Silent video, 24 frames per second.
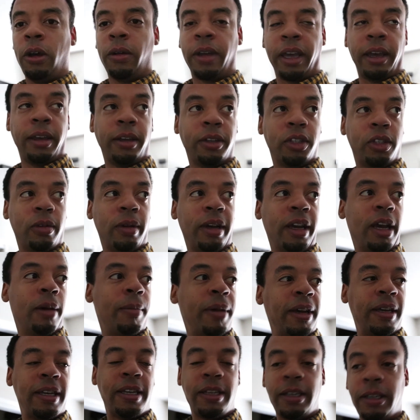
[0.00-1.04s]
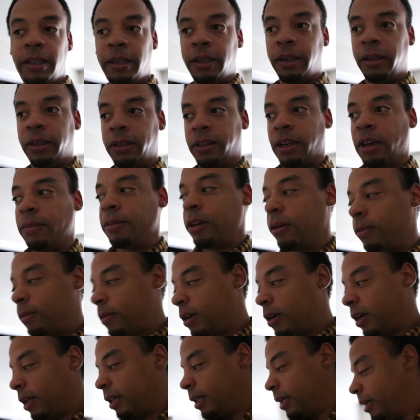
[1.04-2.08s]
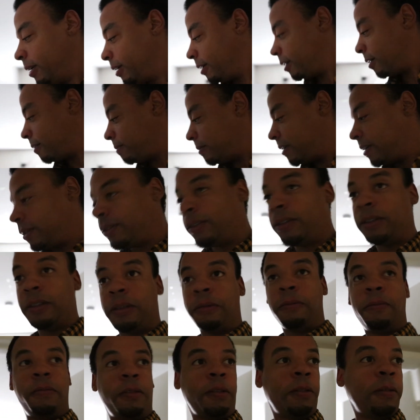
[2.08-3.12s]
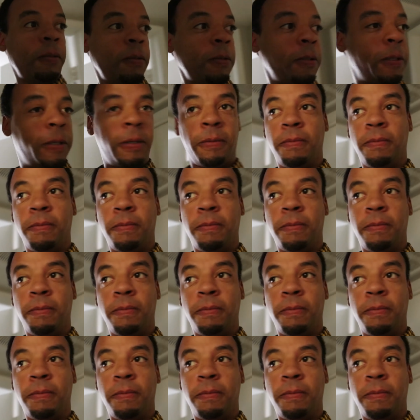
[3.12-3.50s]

Okay, so I got my keys, got my wallet, got my cell phone,